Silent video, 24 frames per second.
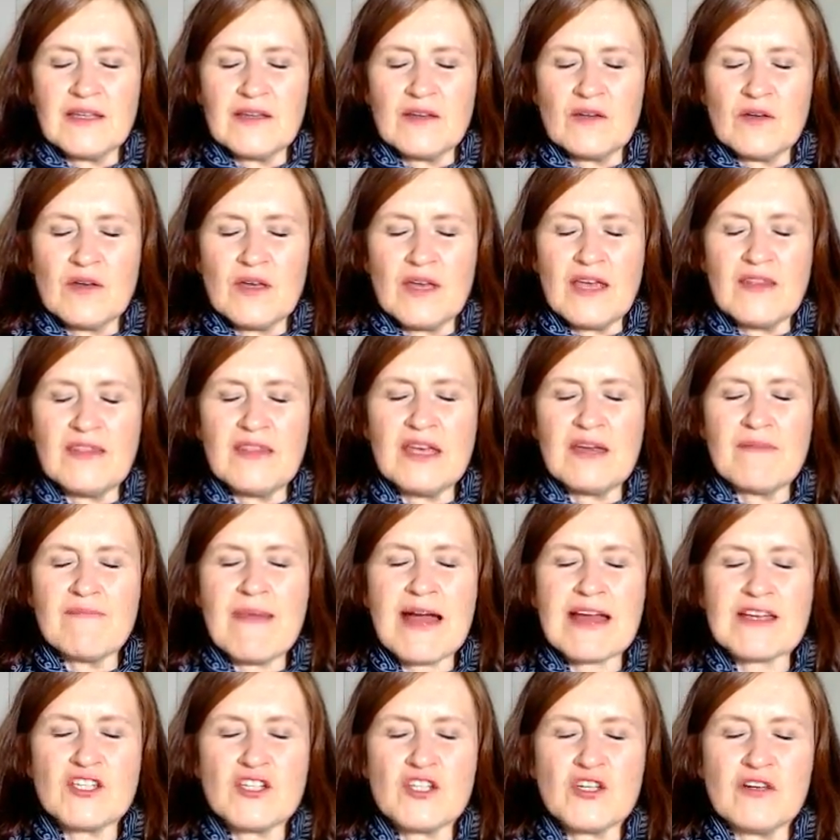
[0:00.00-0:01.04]
In the
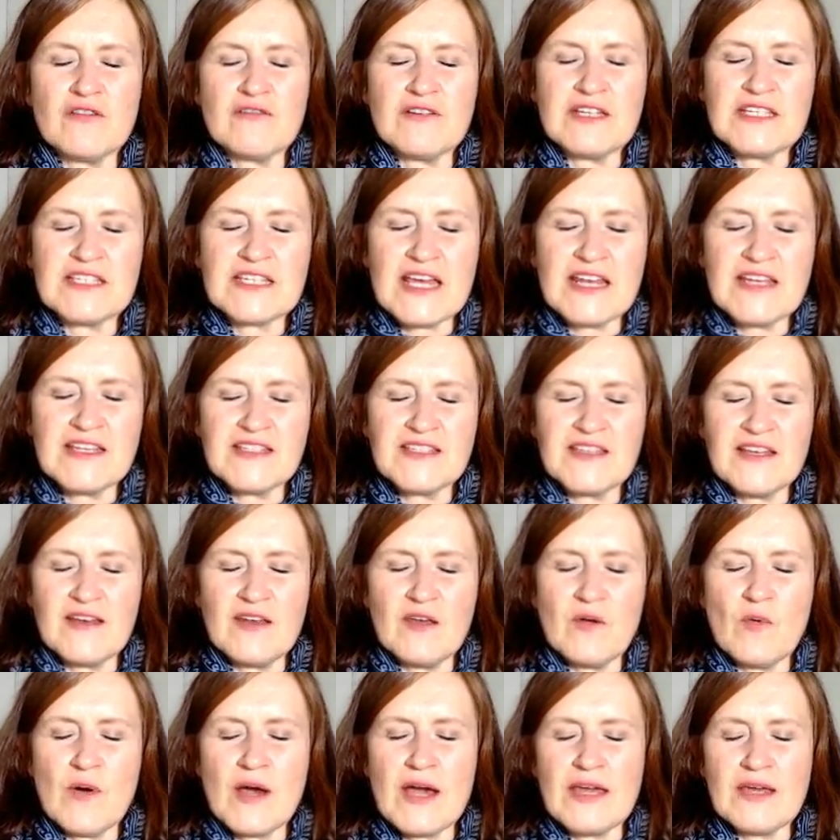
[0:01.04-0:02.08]
imaginary sense
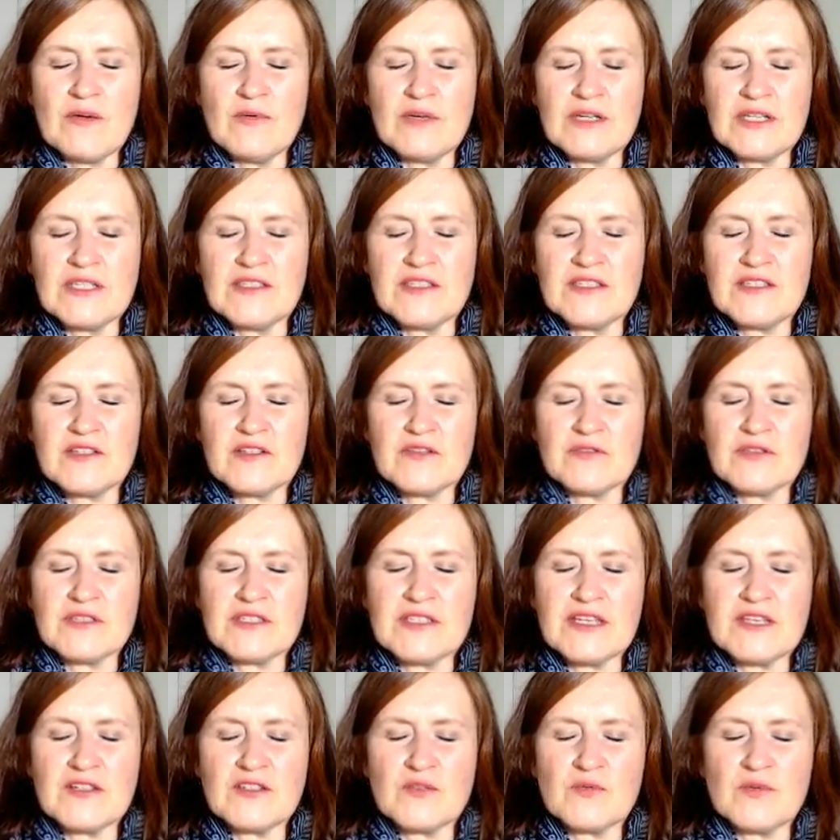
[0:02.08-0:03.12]
anyway, you can still
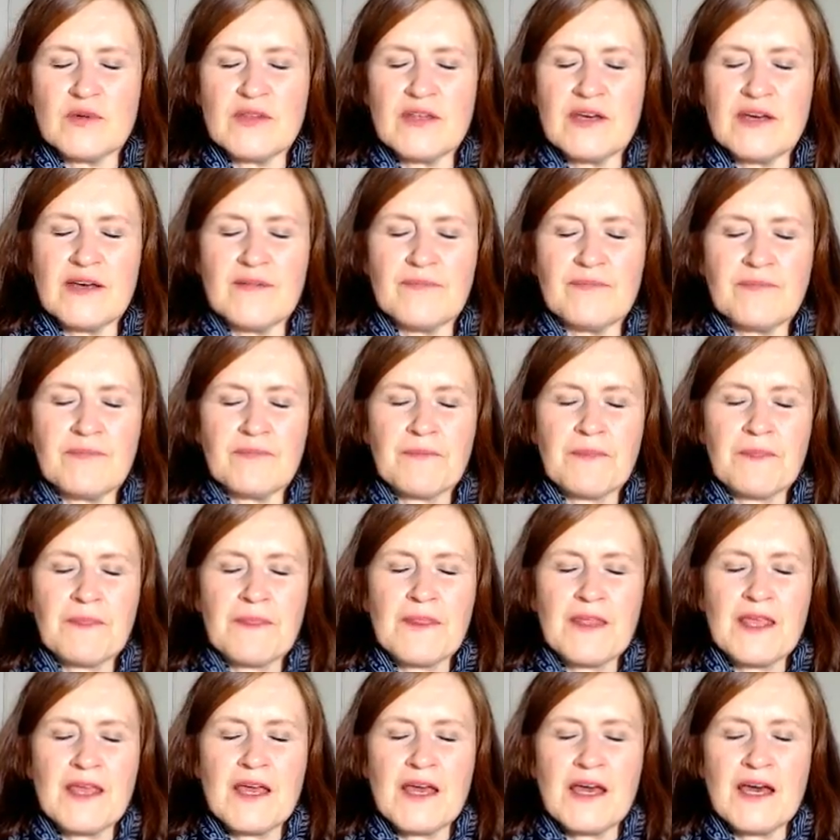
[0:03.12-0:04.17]
sit with a
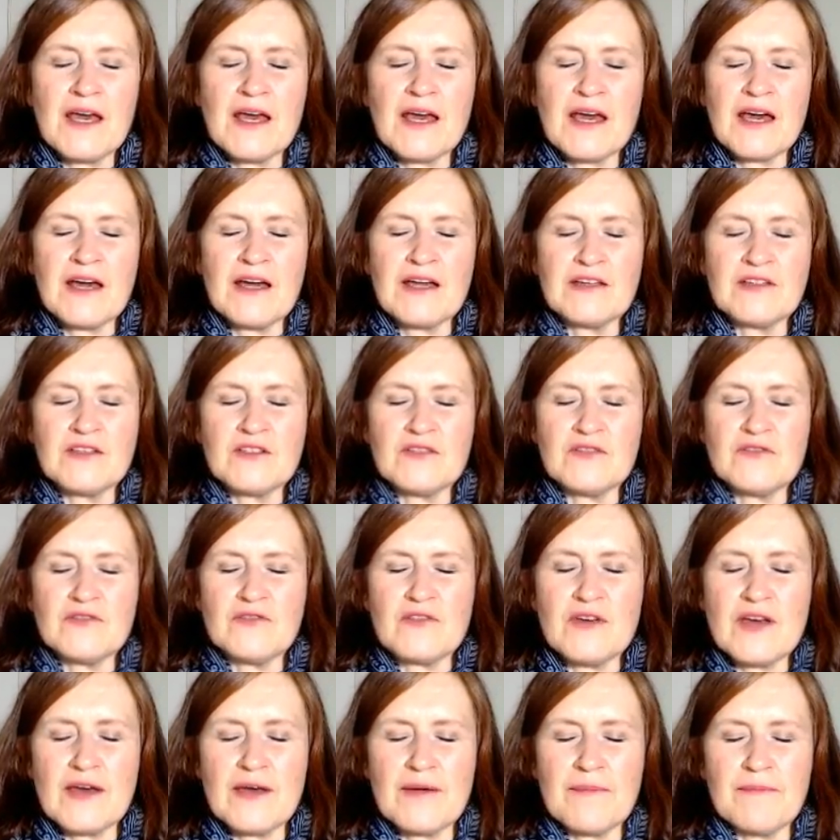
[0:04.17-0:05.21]
kind of
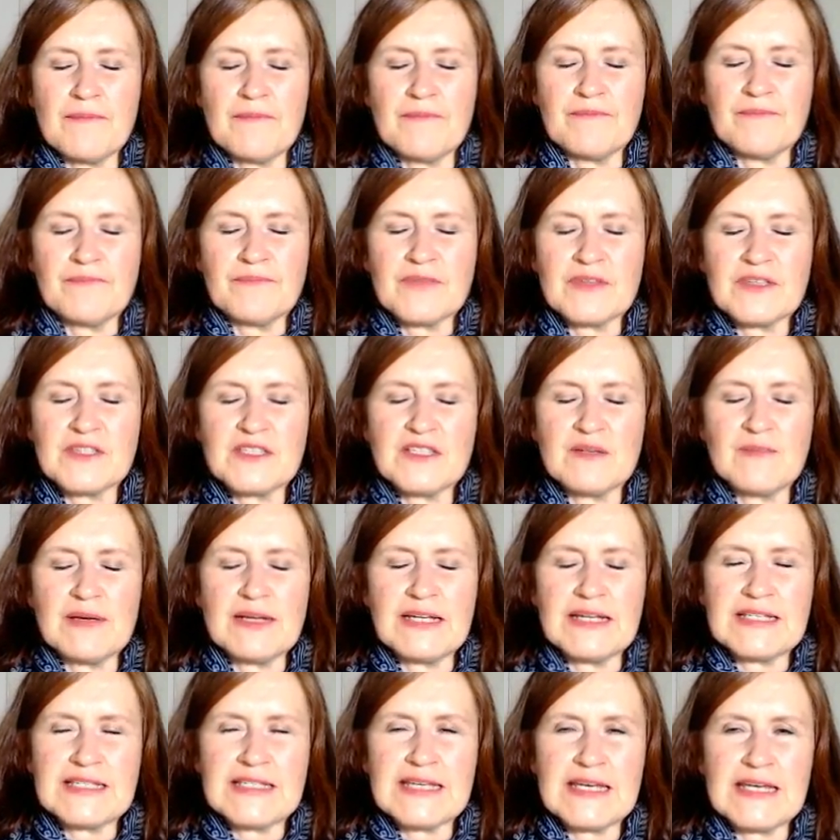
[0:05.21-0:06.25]

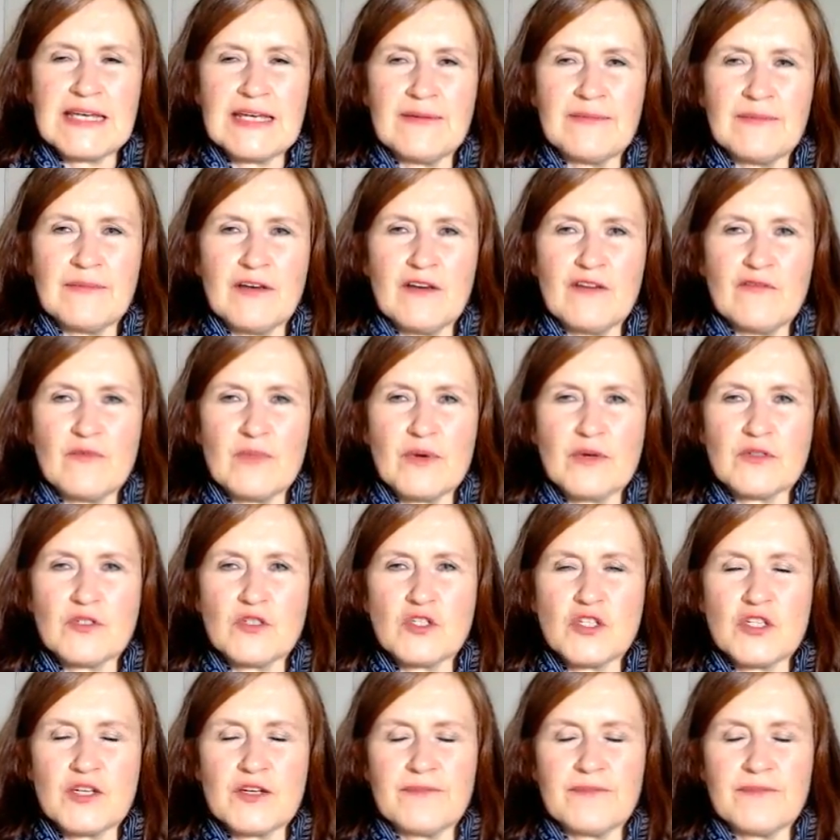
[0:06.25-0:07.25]
stability of posture